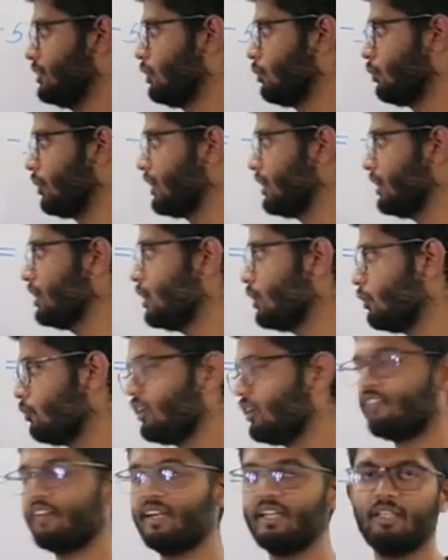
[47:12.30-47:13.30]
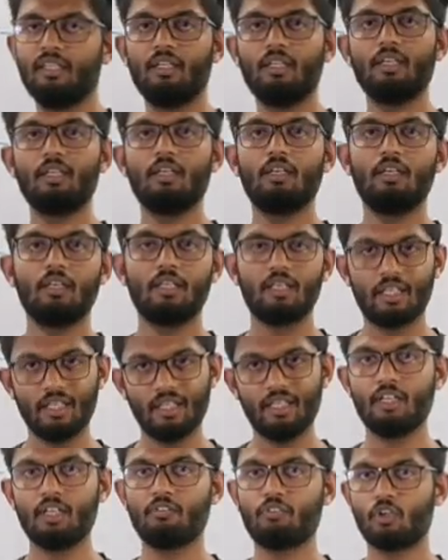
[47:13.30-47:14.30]
Why? We have to find the
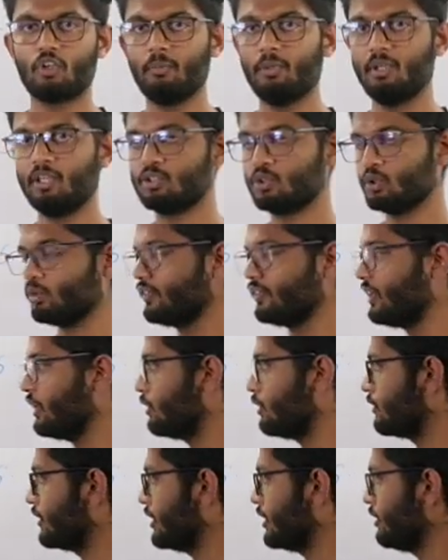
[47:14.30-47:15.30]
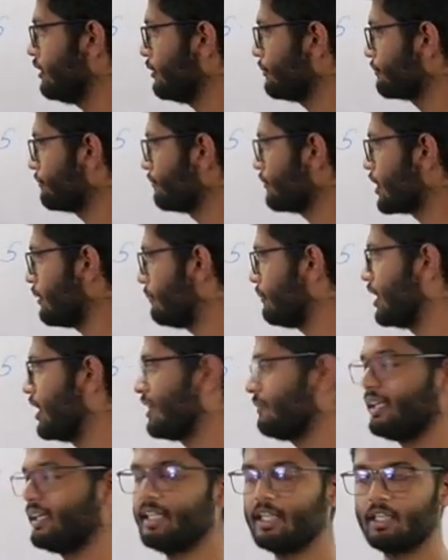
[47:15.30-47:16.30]
Tn formula. So we have to
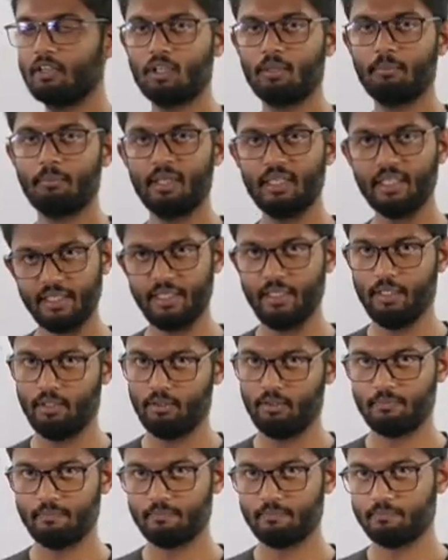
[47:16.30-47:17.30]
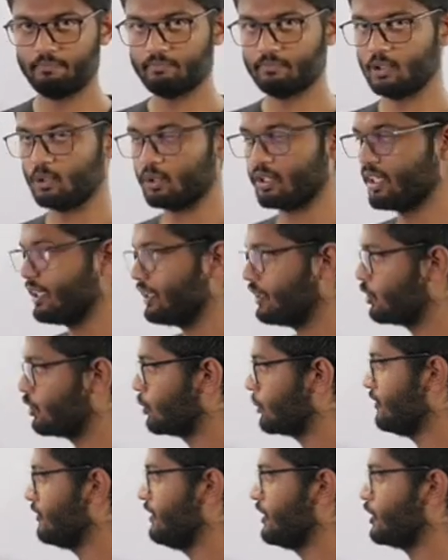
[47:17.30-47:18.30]
multiply that one by n. Okay.
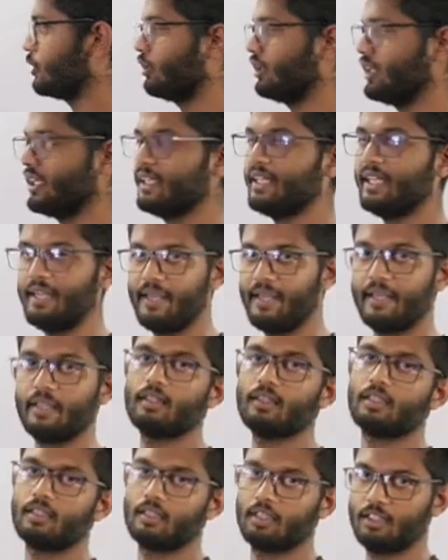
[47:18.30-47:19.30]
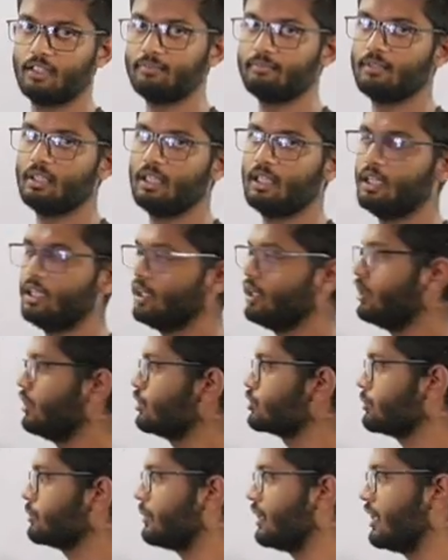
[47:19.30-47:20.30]
Normally we call it the nth term.
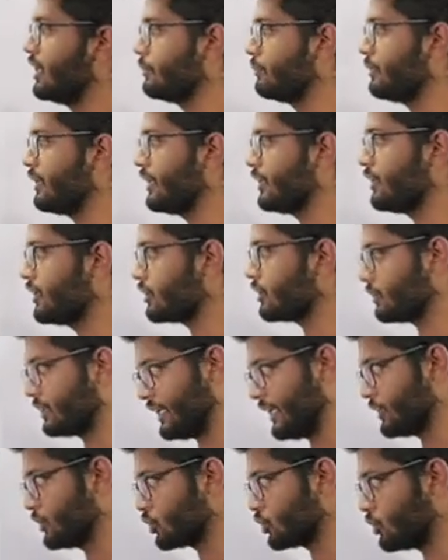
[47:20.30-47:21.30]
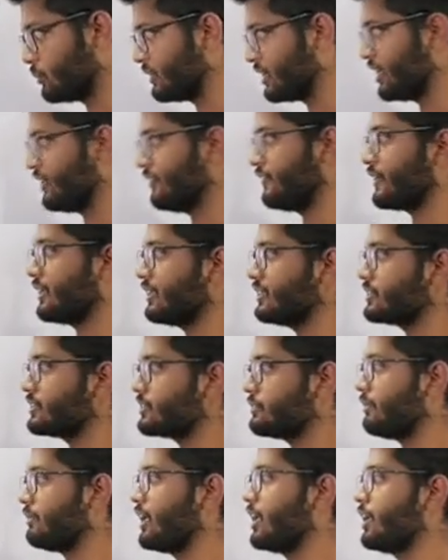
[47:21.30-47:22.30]
So take the common
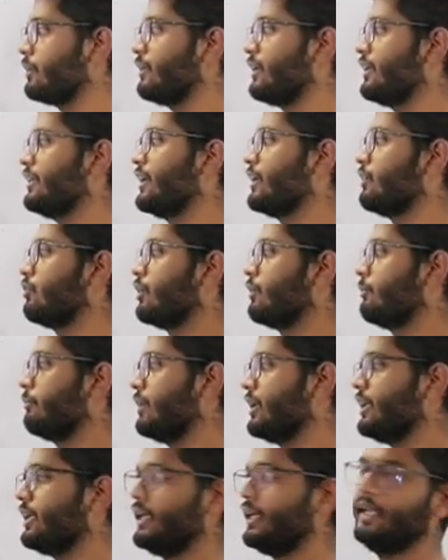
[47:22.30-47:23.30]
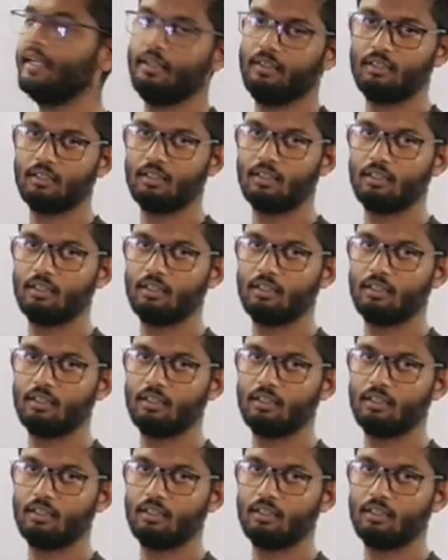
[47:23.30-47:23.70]
difference, multiply that one by n.